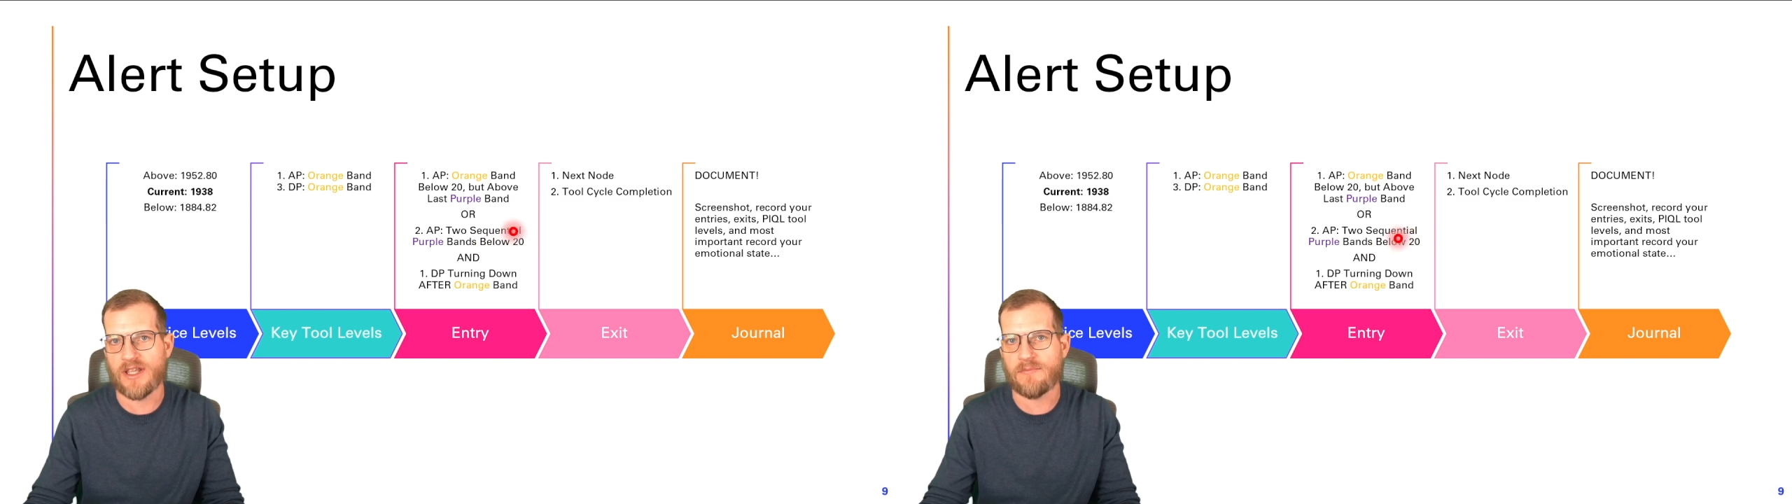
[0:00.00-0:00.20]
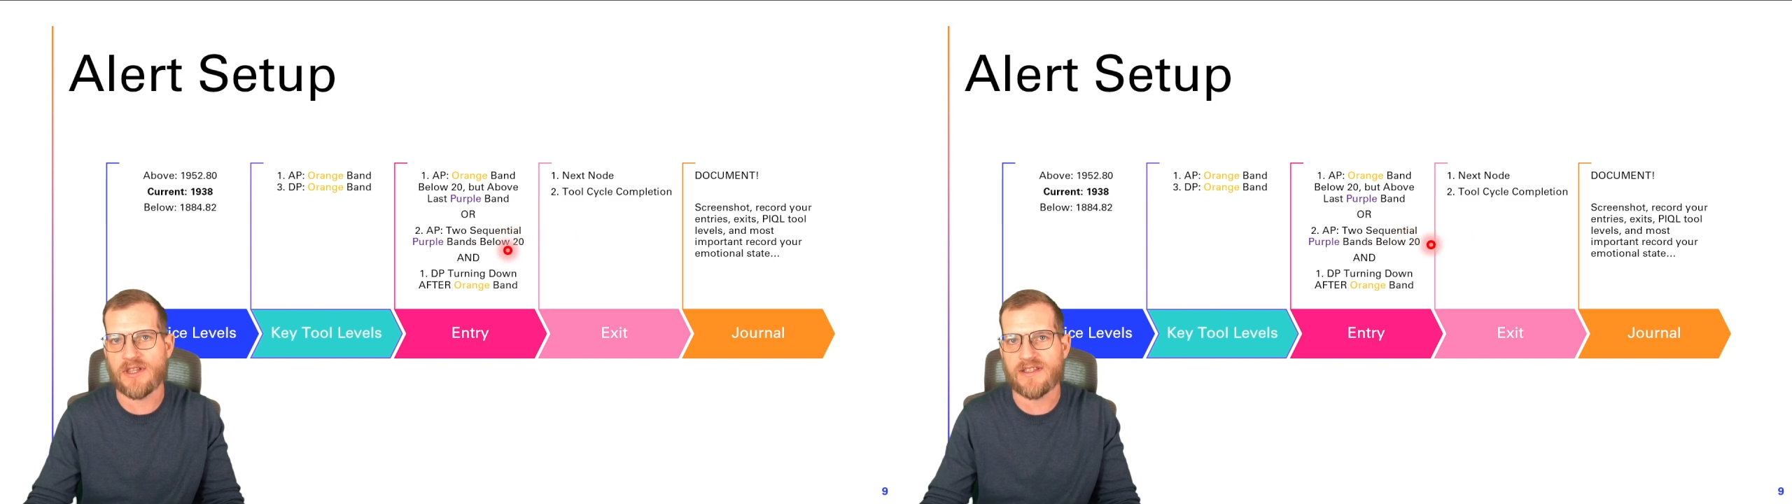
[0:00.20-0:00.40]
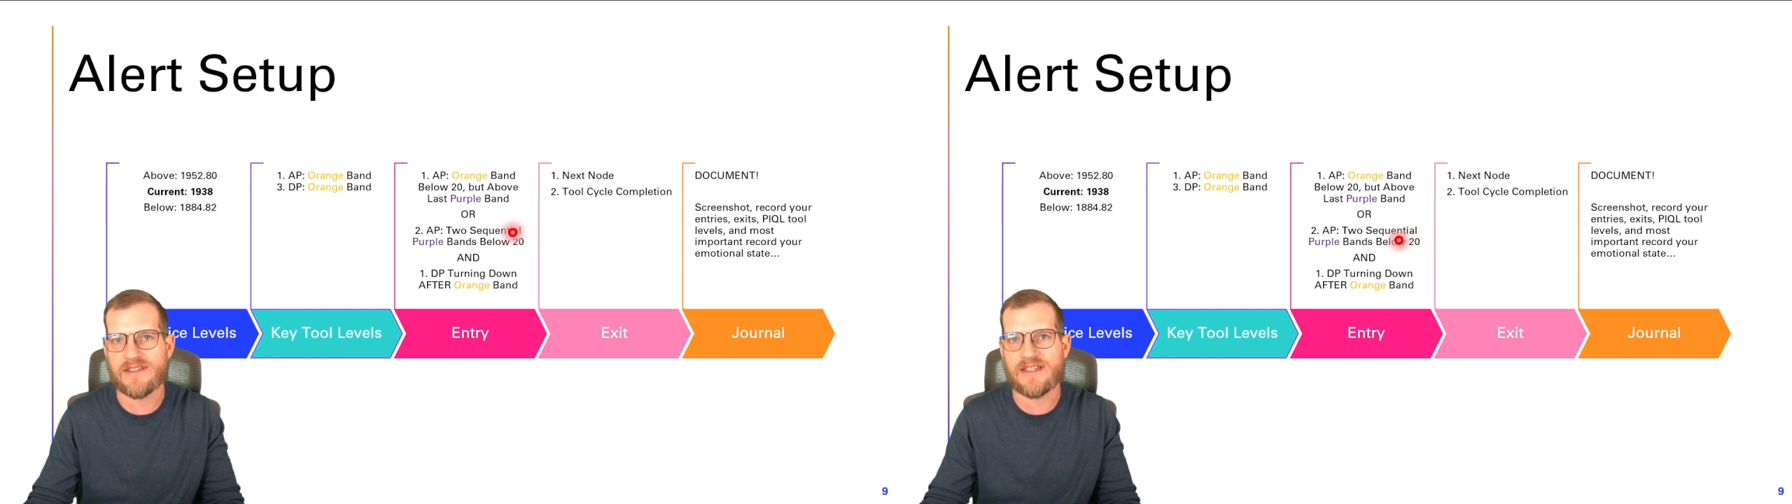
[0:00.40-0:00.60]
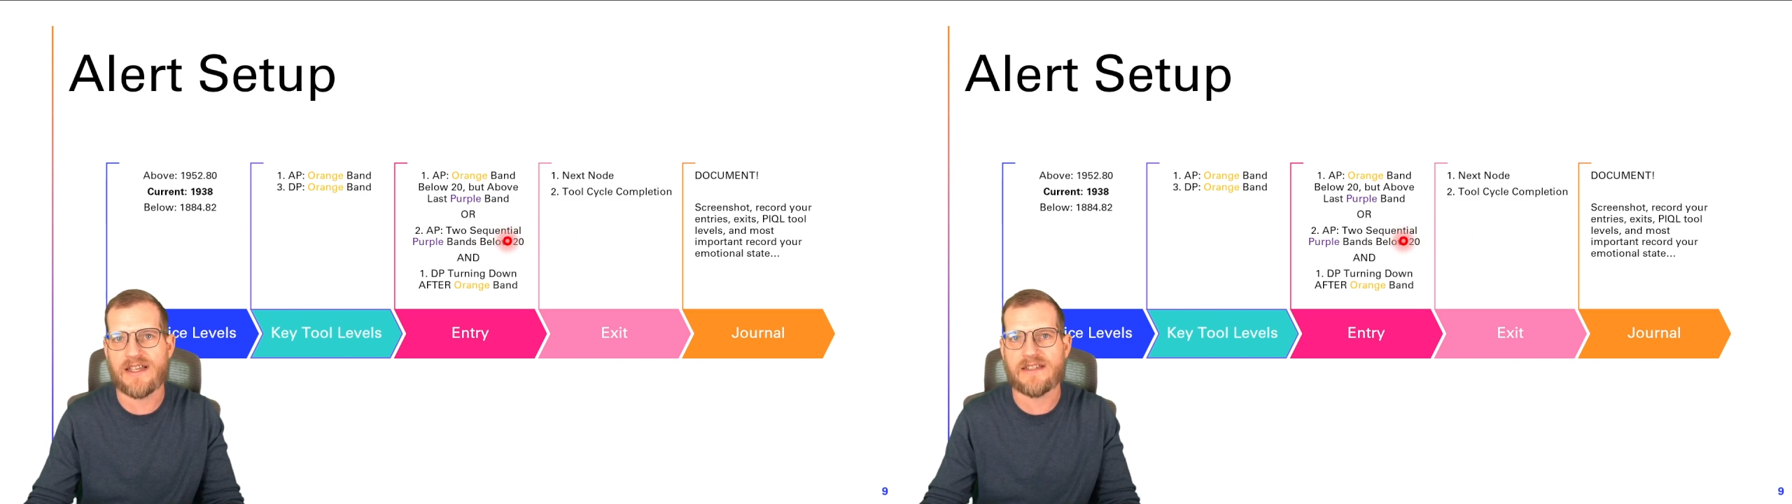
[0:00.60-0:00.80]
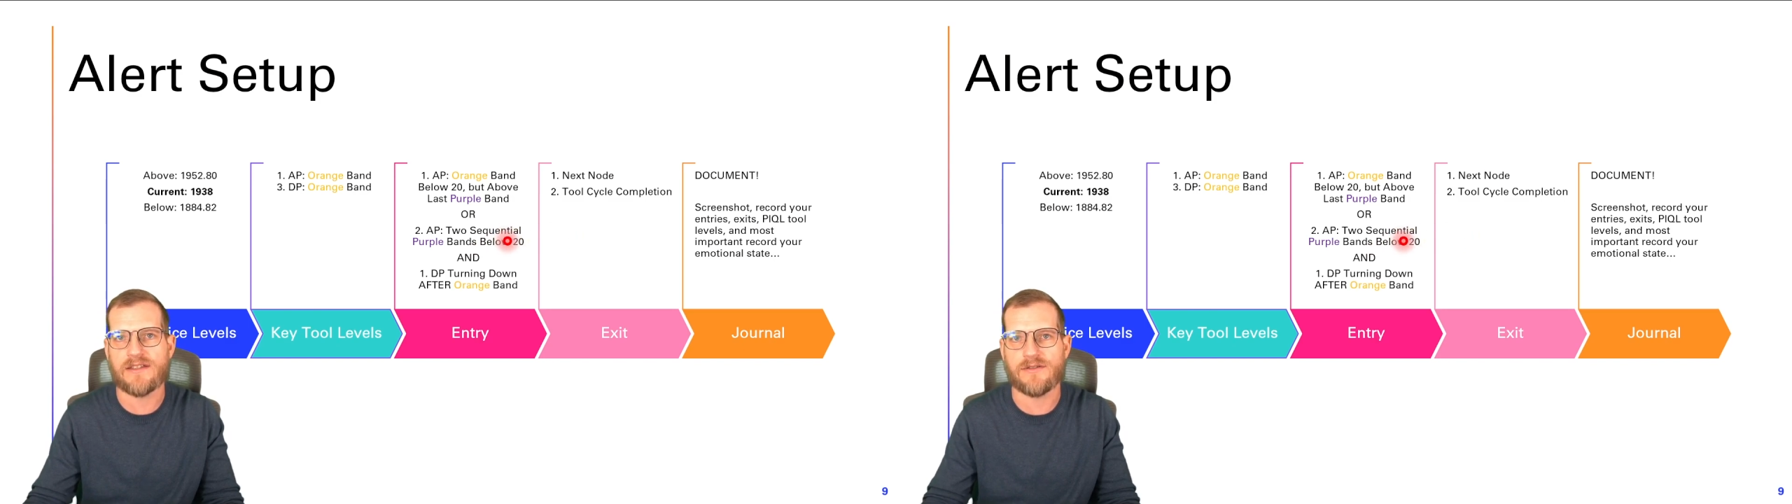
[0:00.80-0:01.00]
but this is
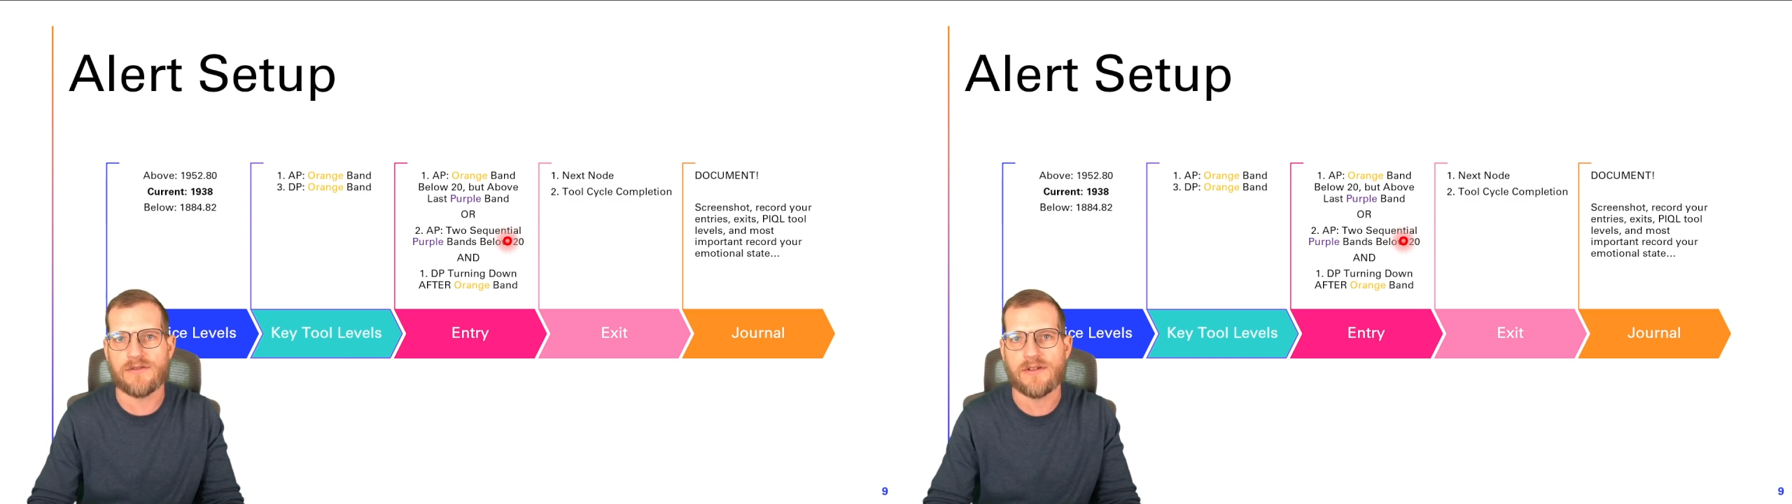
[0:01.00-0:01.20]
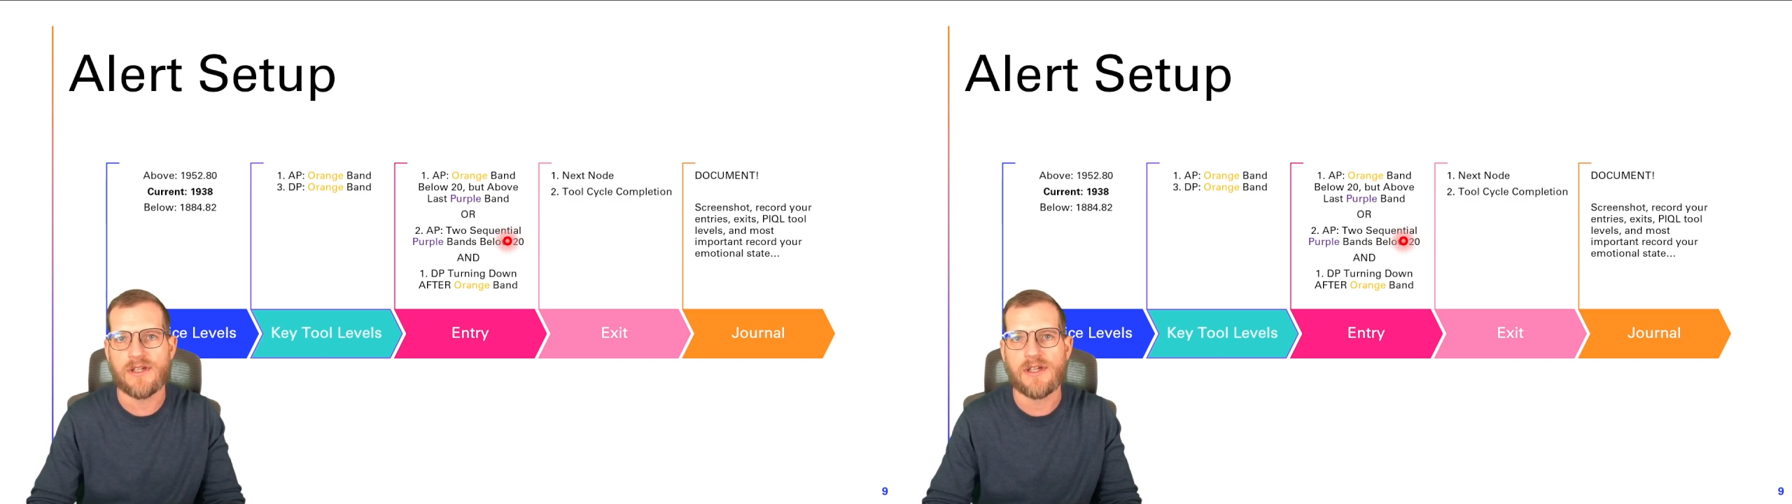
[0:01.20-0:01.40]
ideal.